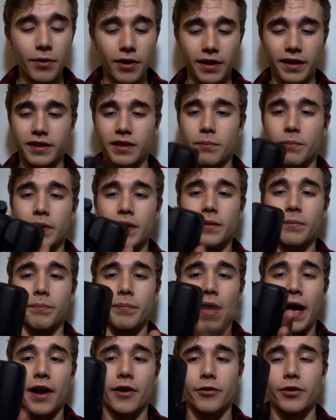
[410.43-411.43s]
I got the big
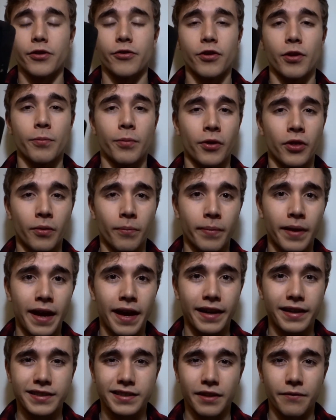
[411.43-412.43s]
battery grip on the
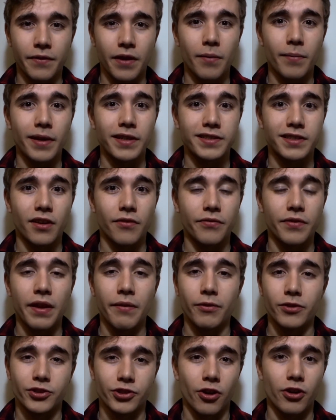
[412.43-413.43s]
back because I found myself
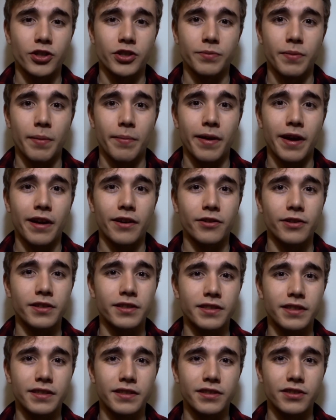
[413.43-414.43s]
never charging my
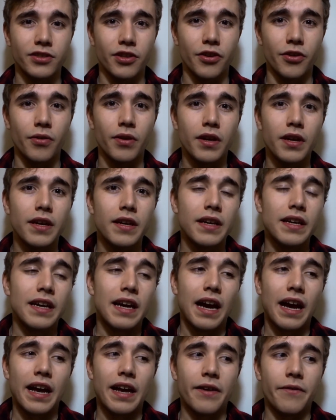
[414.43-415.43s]
batteries, and so
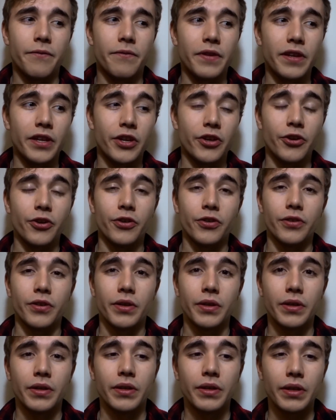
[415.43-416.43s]
I figured
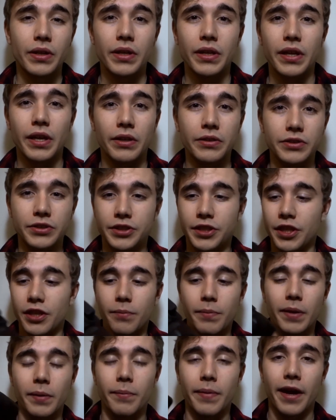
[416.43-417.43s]
I'll just get a
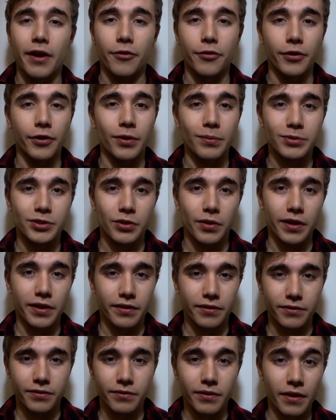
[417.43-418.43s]
big battery grip so
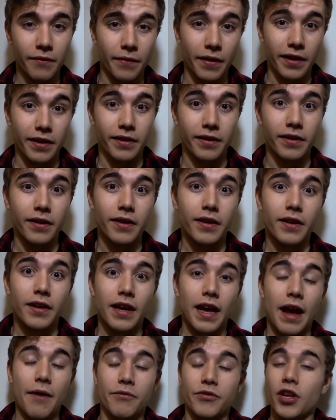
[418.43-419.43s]
if I
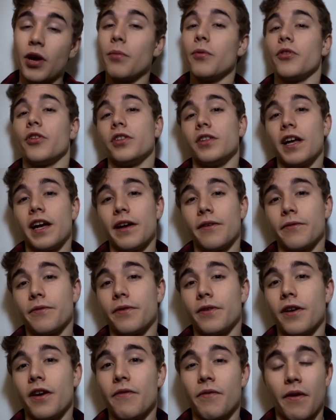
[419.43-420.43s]
have double the
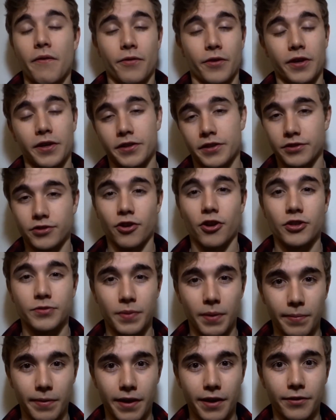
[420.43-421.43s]
life if I forget to charge
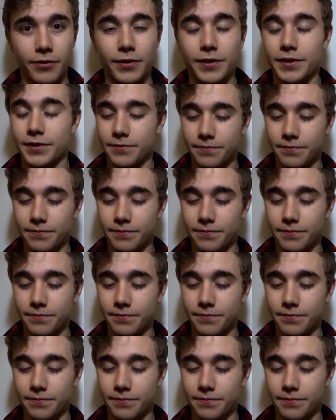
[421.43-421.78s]
my batteries.